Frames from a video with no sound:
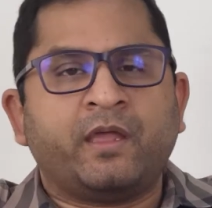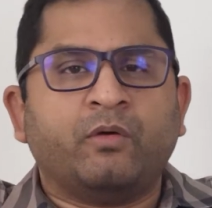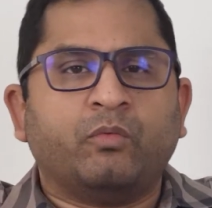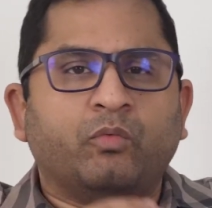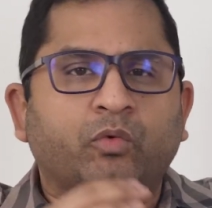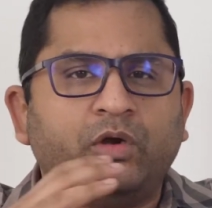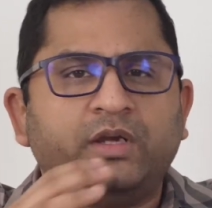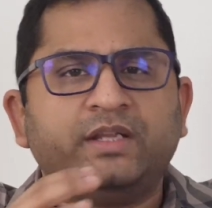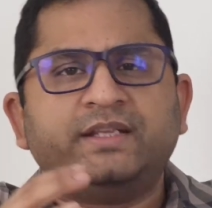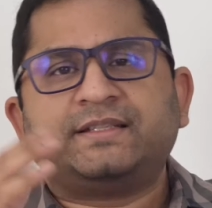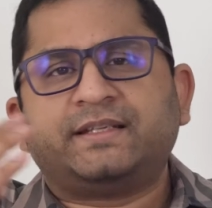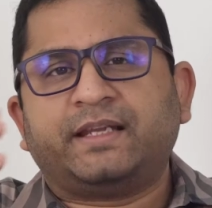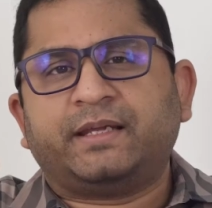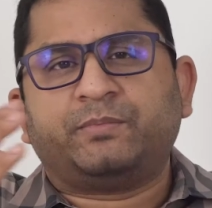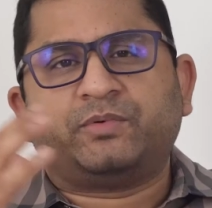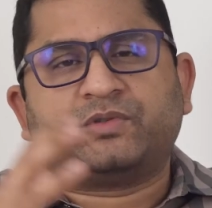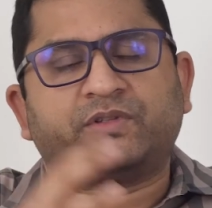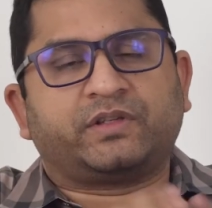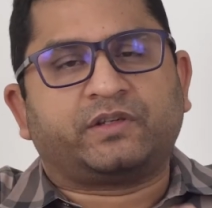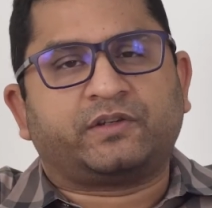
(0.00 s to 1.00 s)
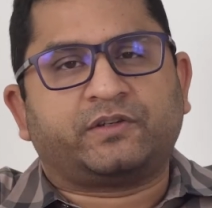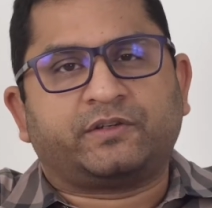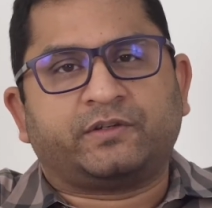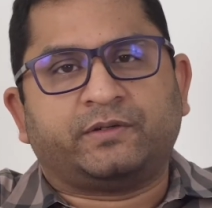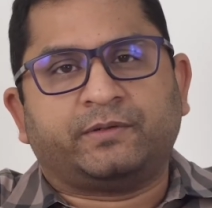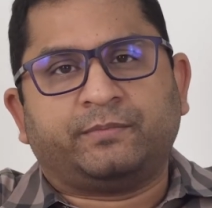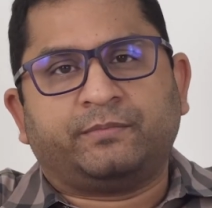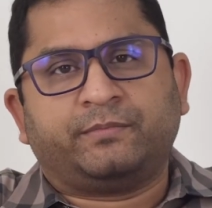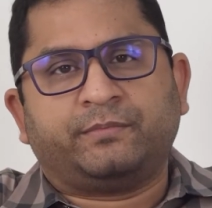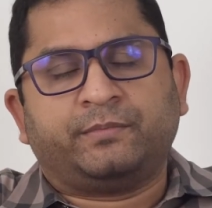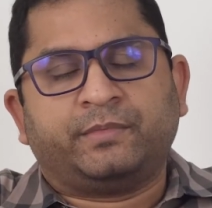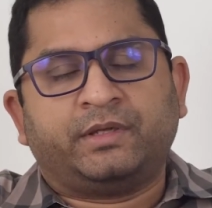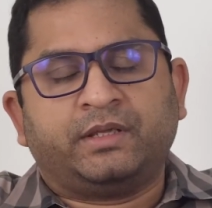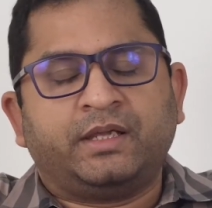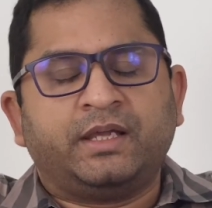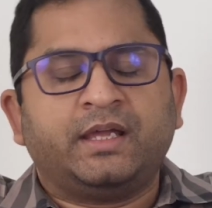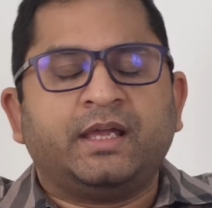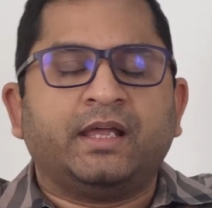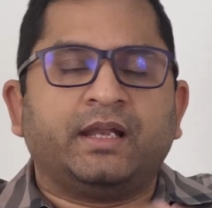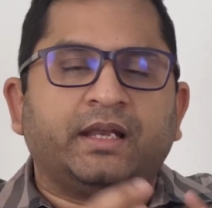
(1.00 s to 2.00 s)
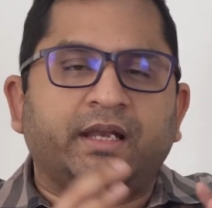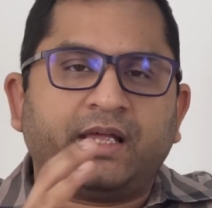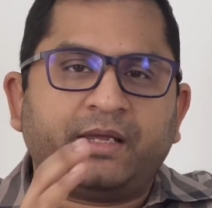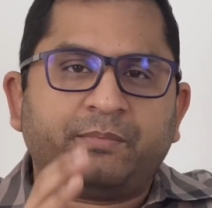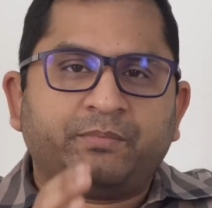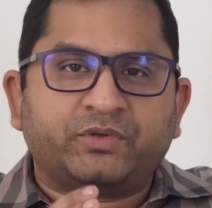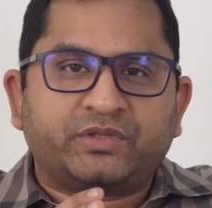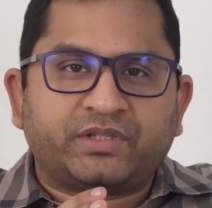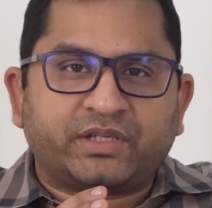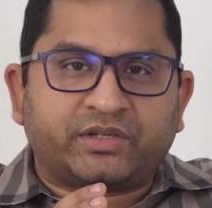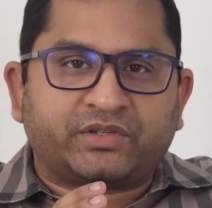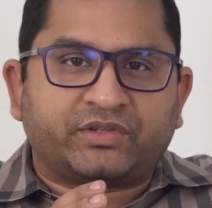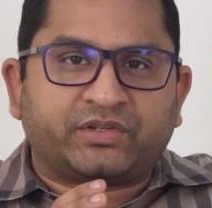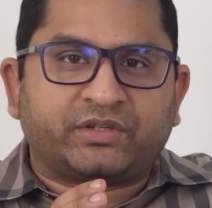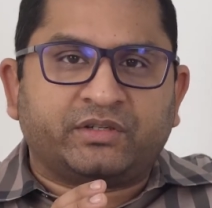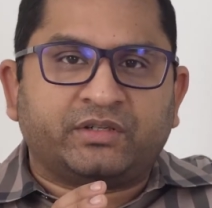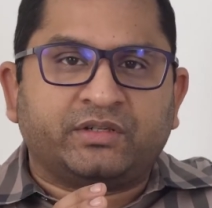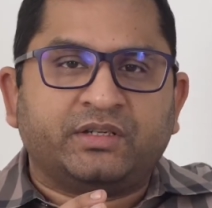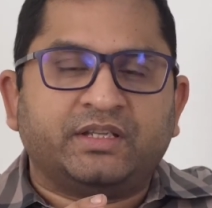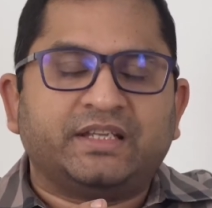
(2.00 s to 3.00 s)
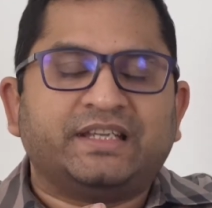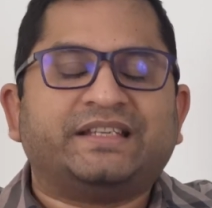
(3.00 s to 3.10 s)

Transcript: What is liposuction? Liposuction